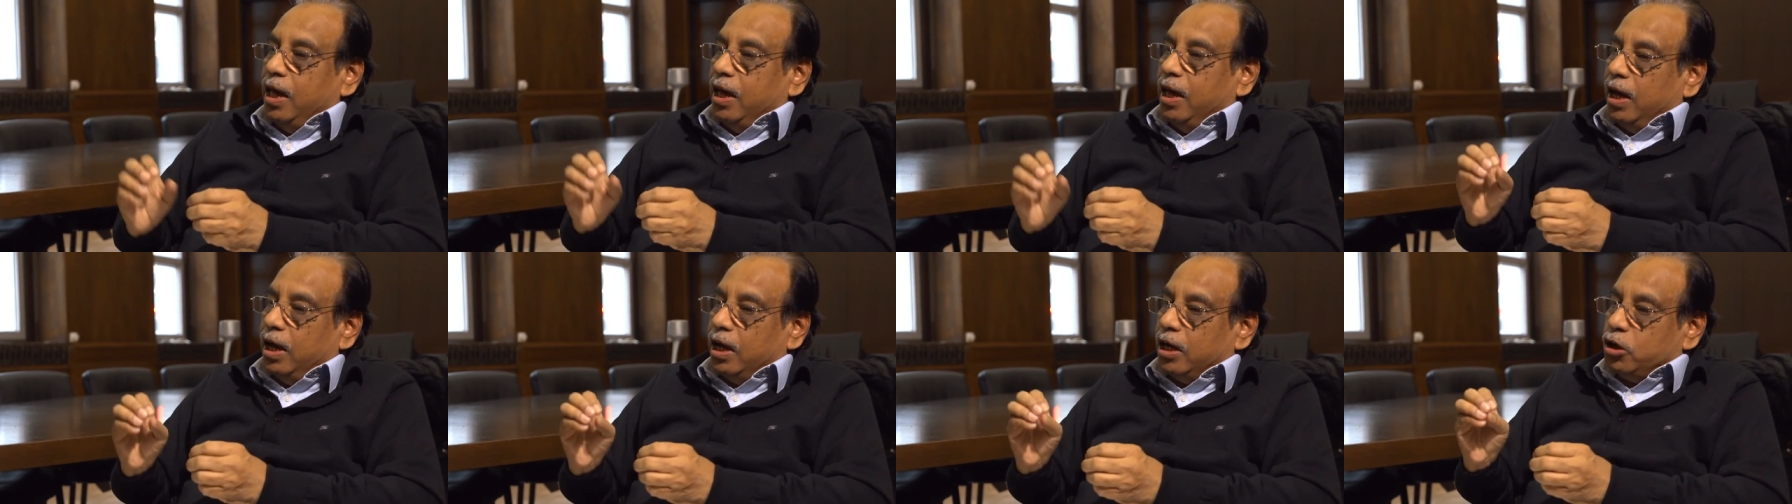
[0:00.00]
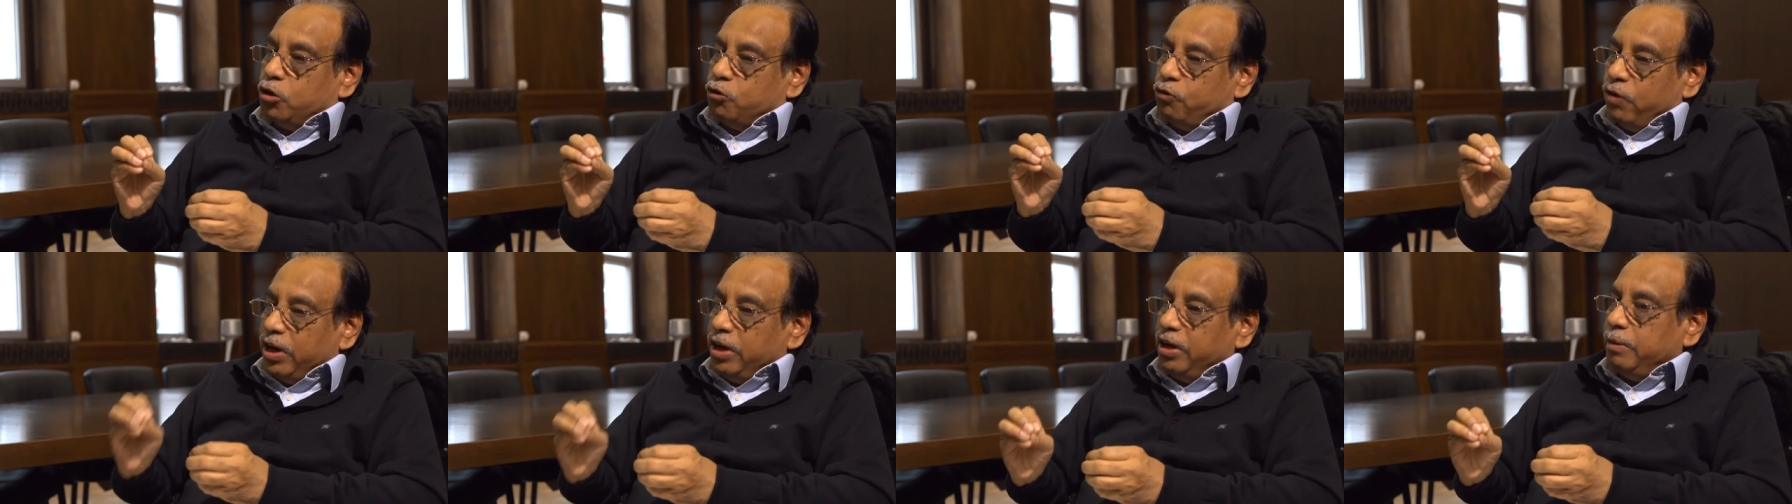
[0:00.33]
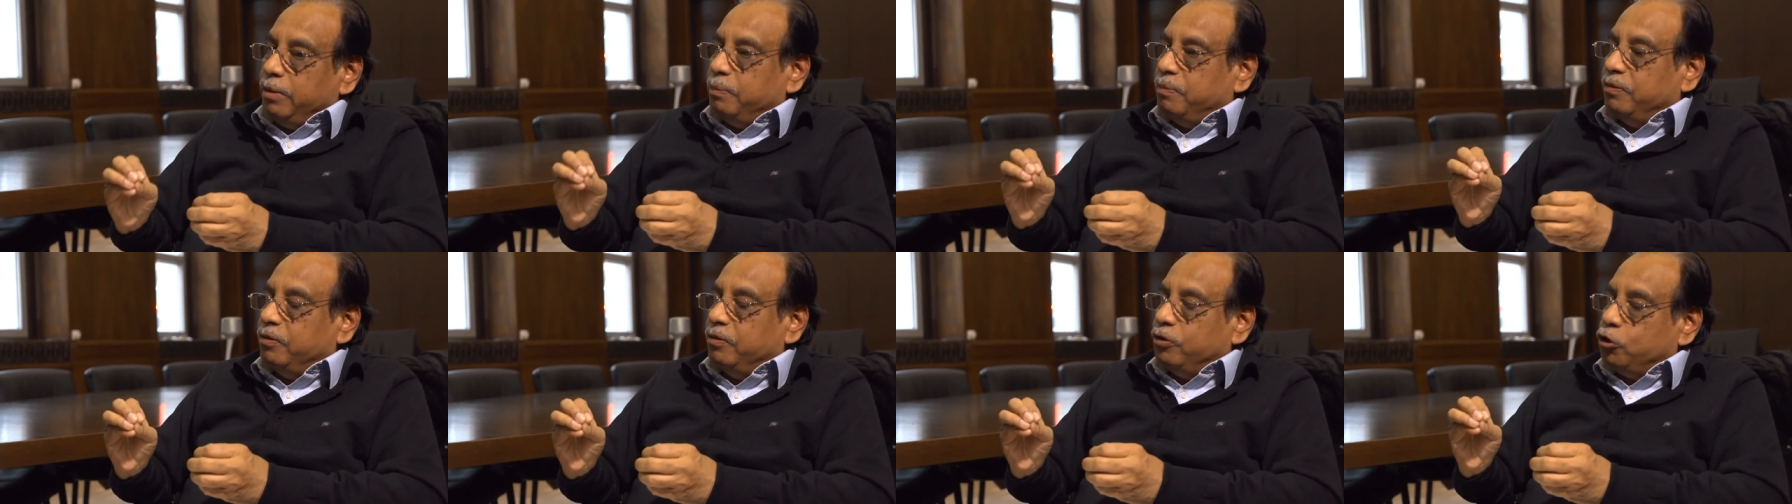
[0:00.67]

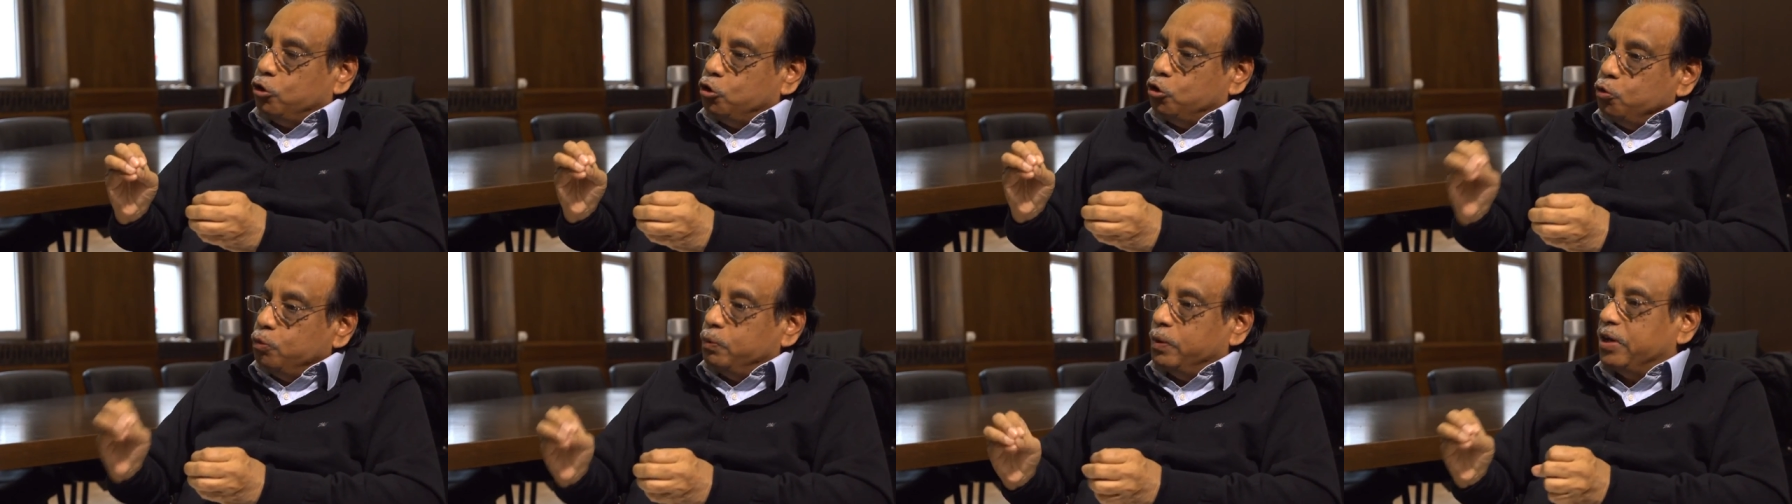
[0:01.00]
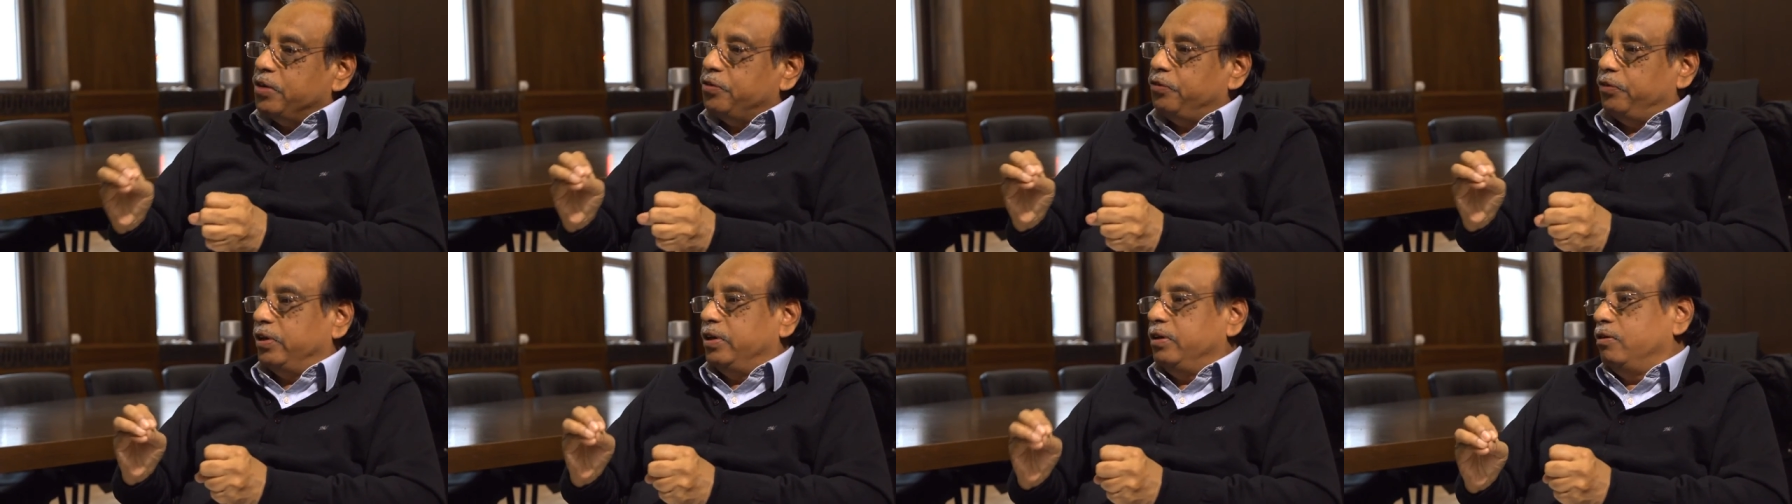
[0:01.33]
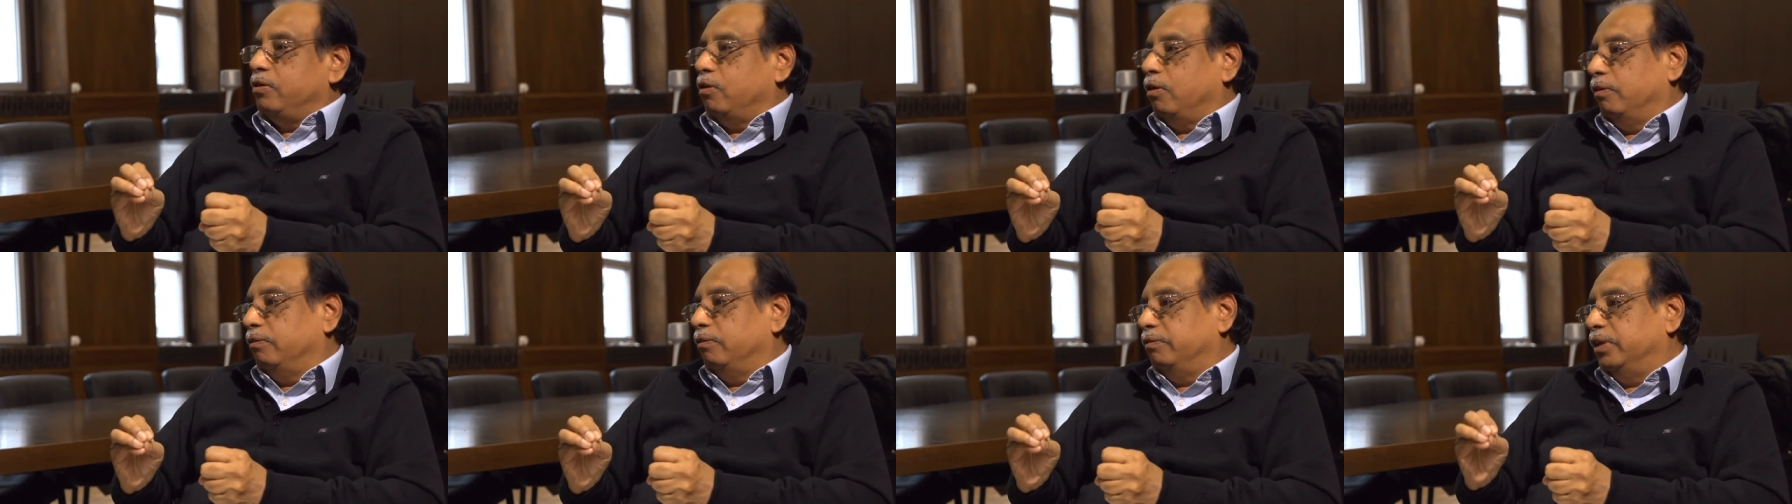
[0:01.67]

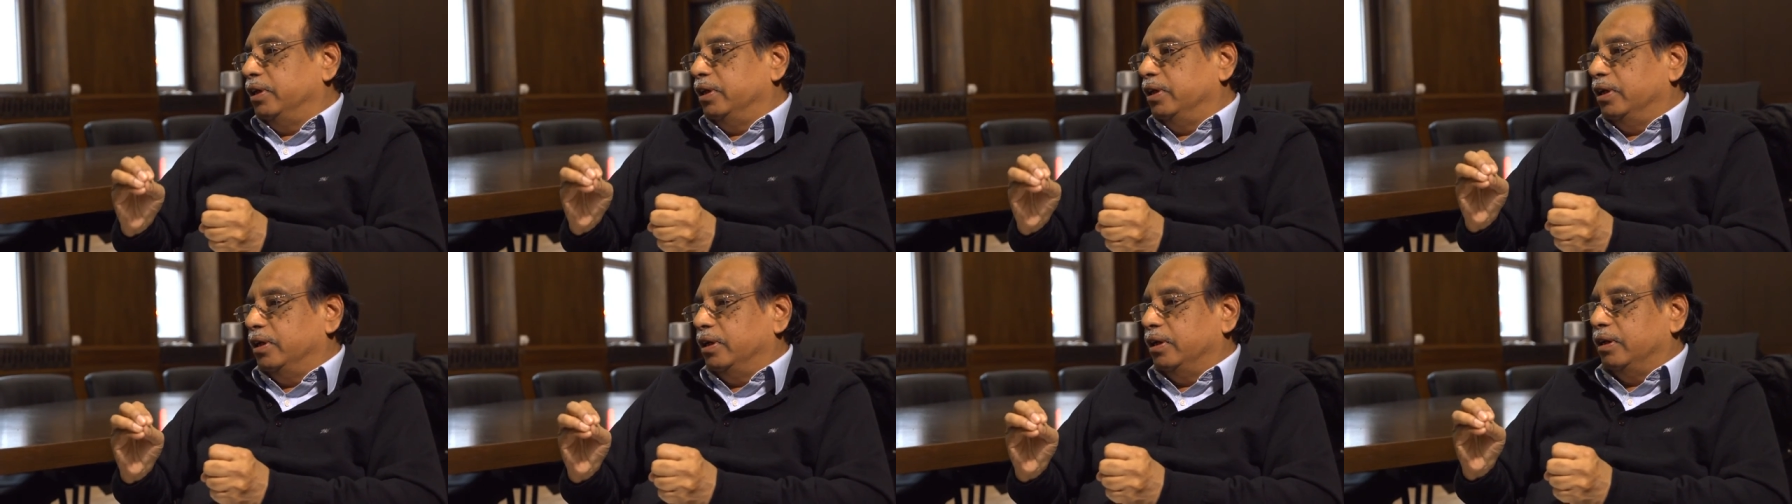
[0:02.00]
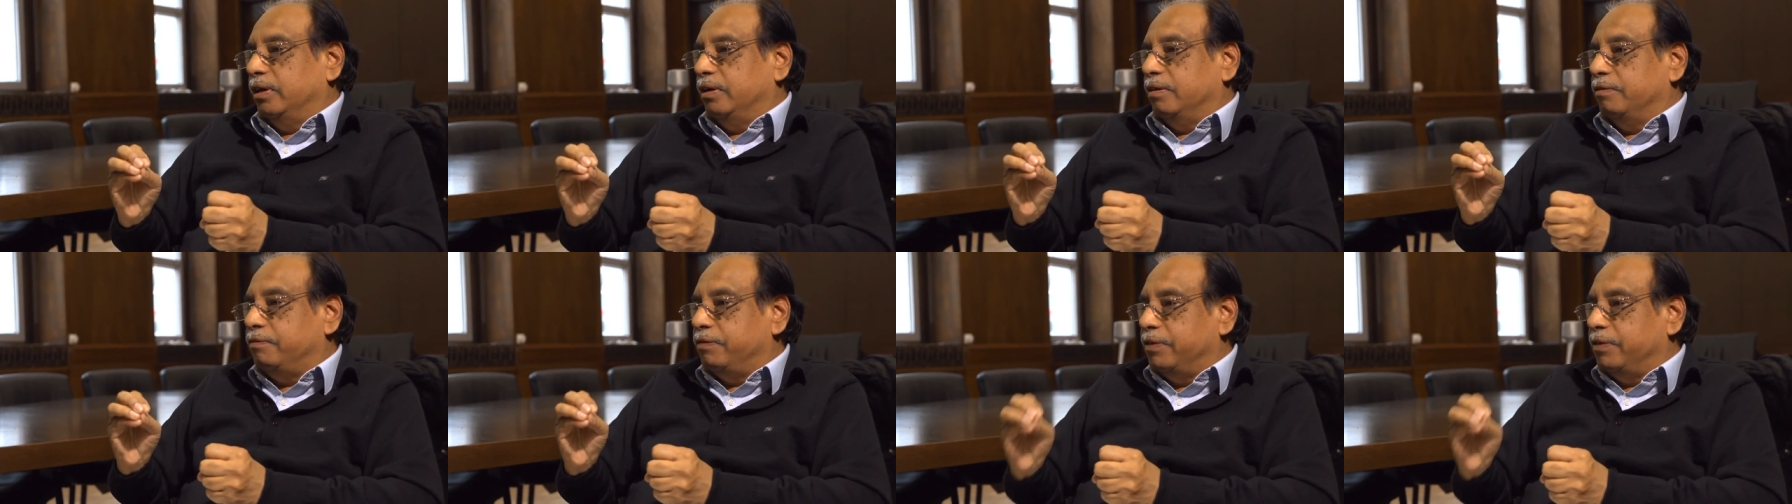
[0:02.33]
22% of the